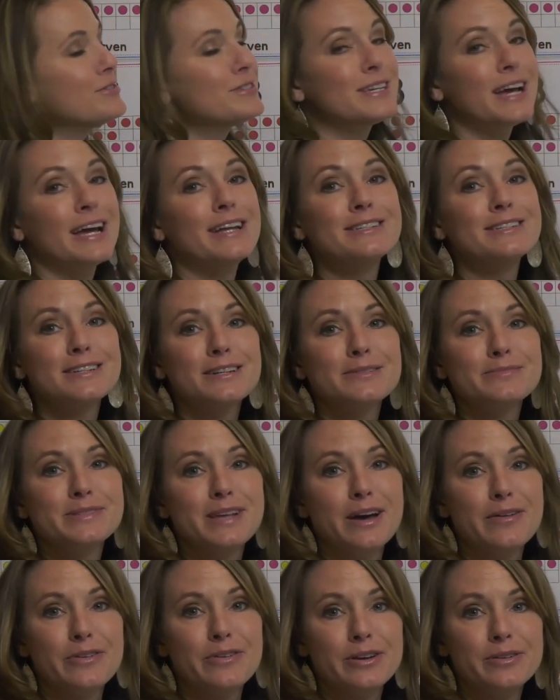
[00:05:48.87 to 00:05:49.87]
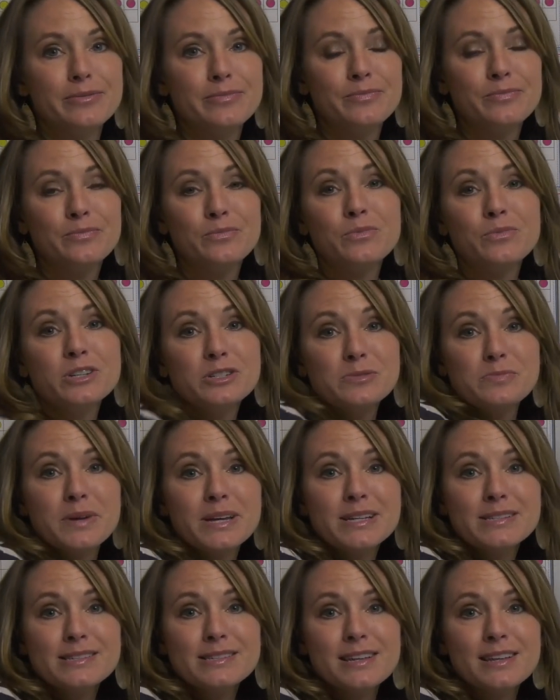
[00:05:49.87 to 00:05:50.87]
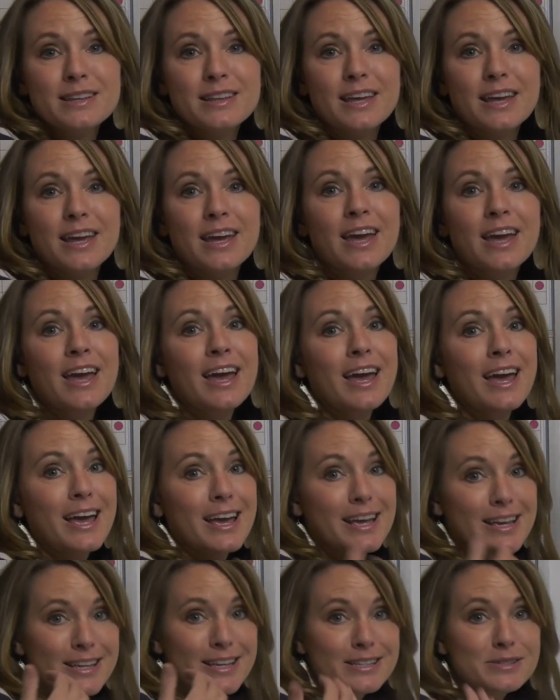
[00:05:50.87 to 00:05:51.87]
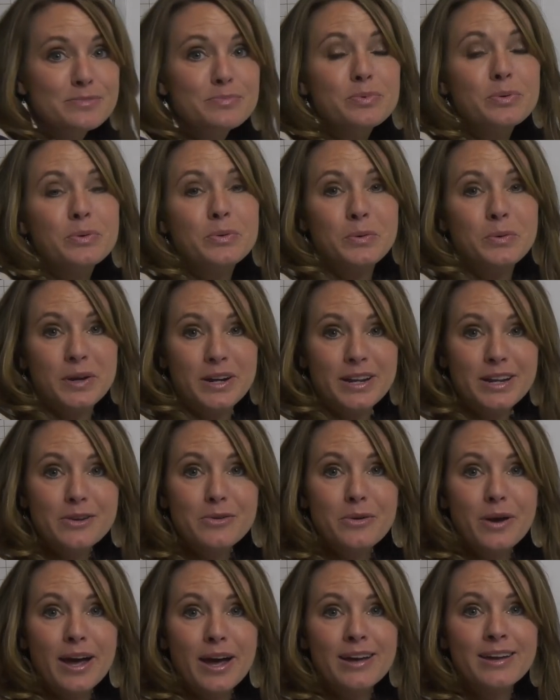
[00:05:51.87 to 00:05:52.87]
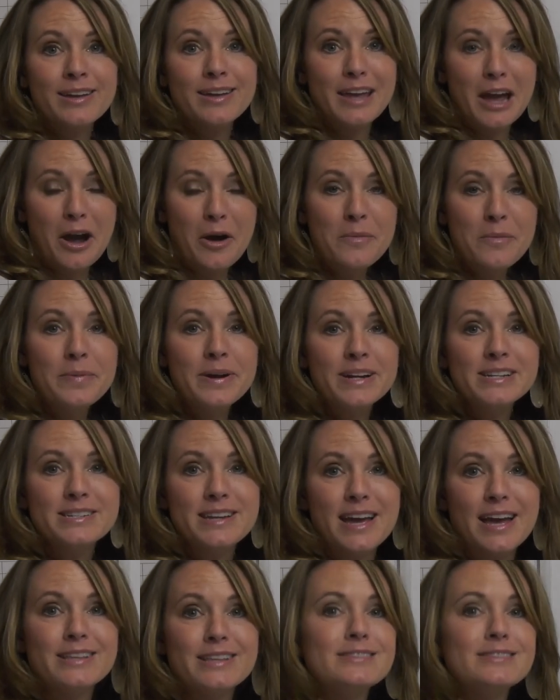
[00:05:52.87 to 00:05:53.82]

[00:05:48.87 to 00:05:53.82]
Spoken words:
10 times 7, which basically is pretty quick, count by 10